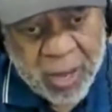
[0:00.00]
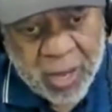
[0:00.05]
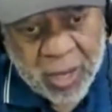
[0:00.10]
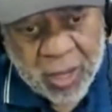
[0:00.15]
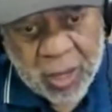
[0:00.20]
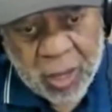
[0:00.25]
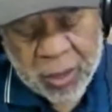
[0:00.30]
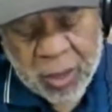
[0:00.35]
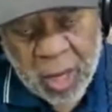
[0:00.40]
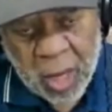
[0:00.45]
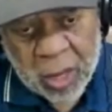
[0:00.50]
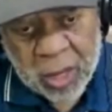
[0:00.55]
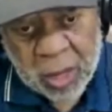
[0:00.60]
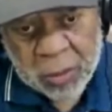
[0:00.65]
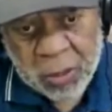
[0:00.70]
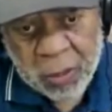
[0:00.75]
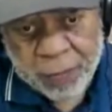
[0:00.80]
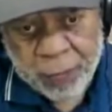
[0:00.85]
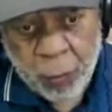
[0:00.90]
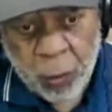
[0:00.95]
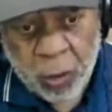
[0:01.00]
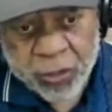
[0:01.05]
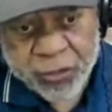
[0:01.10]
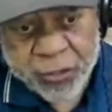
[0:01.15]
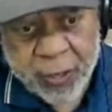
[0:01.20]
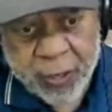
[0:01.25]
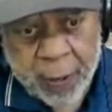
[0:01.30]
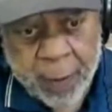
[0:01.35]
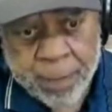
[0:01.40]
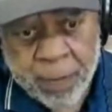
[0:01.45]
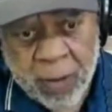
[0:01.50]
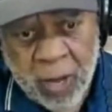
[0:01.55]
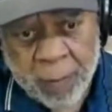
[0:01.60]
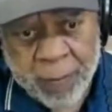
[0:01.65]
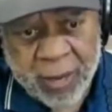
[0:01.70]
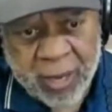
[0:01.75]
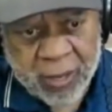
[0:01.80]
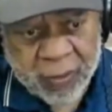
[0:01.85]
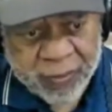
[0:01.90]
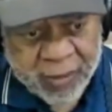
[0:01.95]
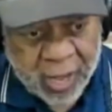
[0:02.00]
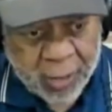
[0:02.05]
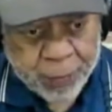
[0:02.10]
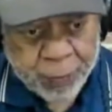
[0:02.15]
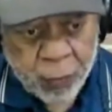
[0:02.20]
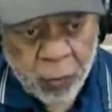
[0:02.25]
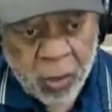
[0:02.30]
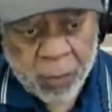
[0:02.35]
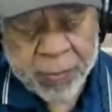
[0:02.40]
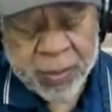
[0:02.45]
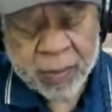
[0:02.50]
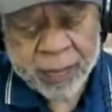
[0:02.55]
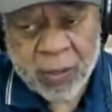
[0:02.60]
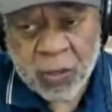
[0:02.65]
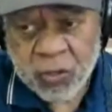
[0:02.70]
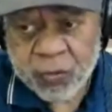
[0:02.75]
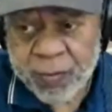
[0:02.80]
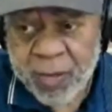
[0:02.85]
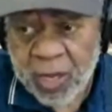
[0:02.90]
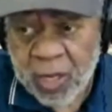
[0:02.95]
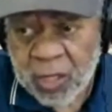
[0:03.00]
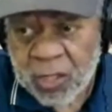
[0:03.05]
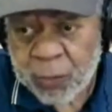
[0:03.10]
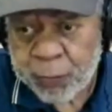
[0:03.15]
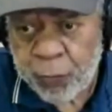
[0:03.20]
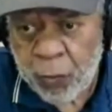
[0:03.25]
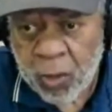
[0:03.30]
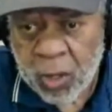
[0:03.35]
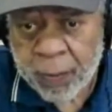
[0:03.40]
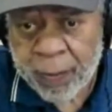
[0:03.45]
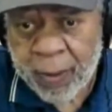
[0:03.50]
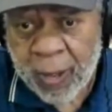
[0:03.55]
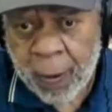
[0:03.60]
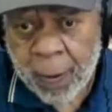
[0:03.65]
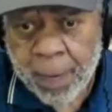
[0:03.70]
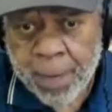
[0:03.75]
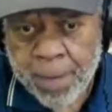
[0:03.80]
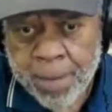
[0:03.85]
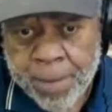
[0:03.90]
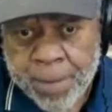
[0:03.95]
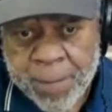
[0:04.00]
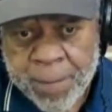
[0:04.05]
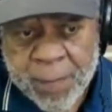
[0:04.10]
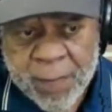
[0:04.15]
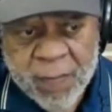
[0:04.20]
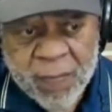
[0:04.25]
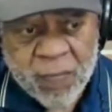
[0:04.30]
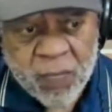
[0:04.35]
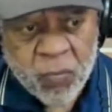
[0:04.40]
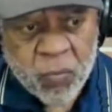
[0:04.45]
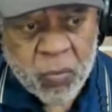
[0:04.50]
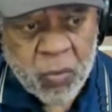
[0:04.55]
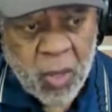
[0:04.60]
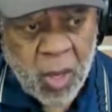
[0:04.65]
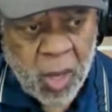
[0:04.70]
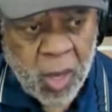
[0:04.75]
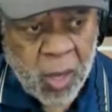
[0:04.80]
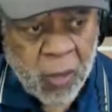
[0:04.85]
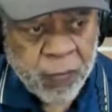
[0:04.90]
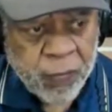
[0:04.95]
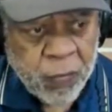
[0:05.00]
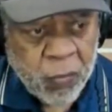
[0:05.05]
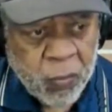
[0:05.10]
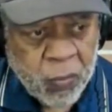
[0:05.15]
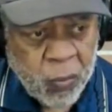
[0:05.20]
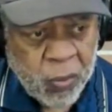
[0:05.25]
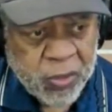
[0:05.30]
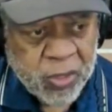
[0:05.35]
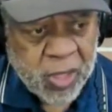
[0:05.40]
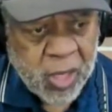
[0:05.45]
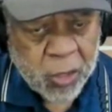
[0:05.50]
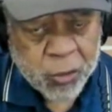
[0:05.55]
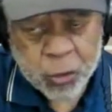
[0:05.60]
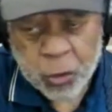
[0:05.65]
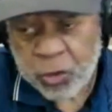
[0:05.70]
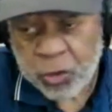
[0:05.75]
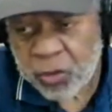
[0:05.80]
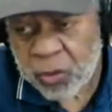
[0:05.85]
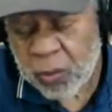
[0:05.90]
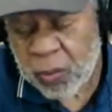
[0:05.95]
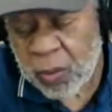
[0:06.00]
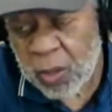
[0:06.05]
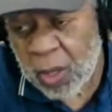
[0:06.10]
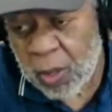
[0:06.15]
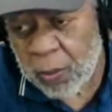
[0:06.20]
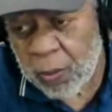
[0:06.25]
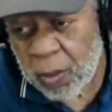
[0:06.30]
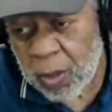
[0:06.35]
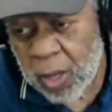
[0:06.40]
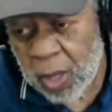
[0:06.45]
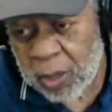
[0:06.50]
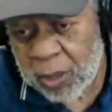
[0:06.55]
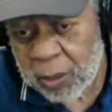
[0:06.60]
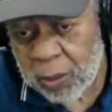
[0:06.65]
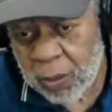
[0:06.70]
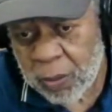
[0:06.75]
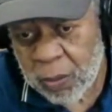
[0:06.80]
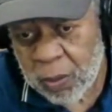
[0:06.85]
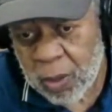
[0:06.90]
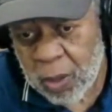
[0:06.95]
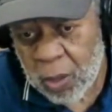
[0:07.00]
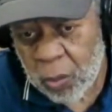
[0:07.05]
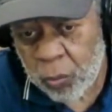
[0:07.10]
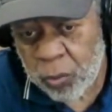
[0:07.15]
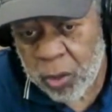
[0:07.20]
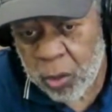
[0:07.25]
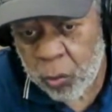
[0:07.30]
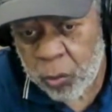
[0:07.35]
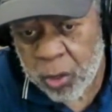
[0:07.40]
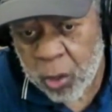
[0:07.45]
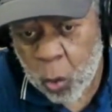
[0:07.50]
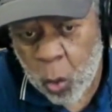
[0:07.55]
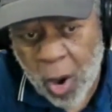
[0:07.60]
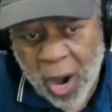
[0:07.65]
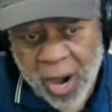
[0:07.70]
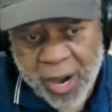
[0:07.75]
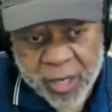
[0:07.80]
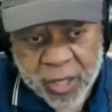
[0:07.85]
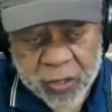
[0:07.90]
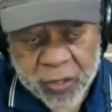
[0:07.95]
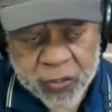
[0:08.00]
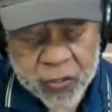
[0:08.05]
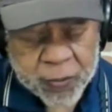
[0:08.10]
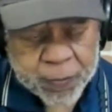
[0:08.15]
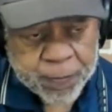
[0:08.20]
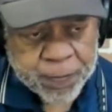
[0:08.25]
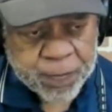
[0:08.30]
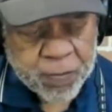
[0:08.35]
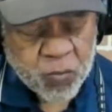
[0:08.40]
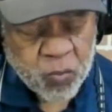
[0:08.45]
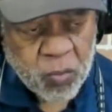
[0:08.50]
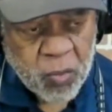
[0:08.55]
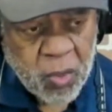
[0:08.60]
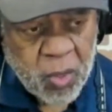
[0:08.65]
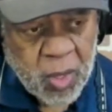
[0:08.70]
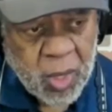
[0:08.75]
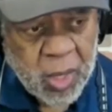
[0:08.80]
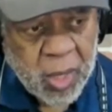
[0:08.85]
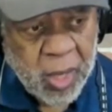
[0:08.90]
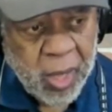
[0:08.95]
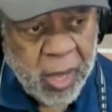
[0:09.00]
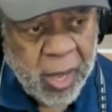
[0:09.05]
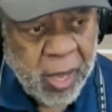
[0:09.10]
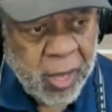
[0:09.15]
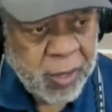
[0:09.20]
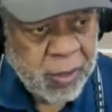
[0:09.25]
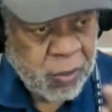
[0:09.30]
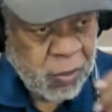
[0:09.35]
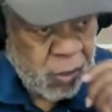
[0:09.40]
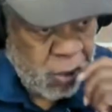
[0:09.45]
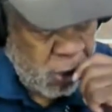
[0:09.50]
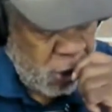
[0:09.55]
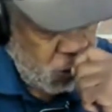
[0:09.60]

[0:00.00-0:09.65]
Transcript: making a, a number of points here. I'm, I'm, making that point, but I'm also making this point about uh, what the Constitution uh, uh, uh, re requires, and